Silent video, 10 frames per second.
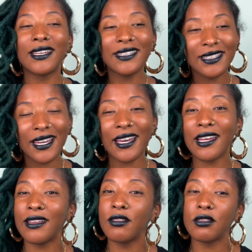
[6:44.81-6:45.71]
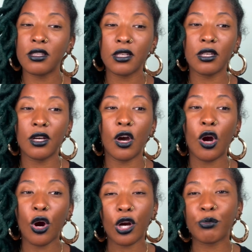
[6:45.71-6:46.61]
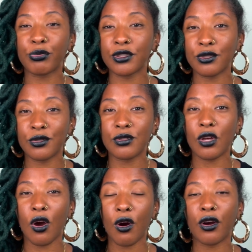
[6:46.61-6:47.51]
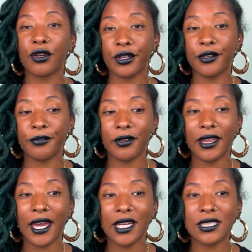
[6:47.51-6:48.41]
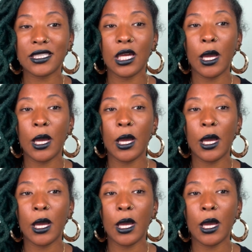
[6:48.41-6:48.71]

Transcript: yeah, the hard bristles are good for that.